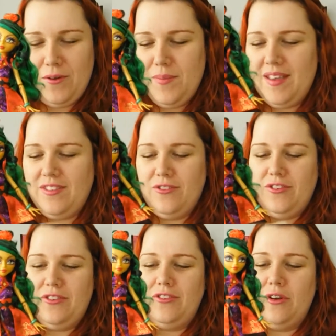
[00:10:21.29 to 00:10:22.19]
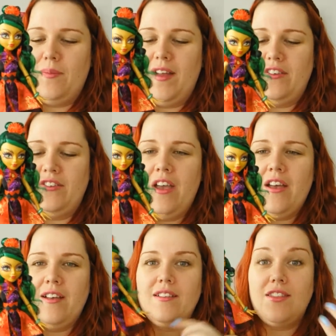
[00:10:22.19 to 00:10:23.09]
know, because there's just so much
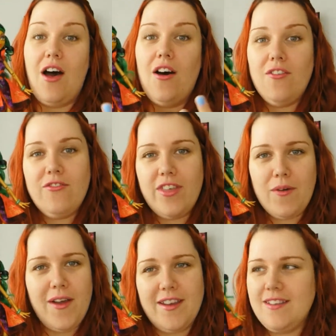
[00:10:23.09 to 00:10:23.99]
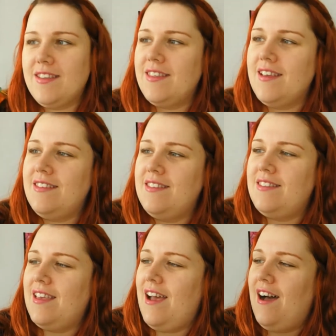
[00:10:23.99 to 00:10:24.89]
love that went into this.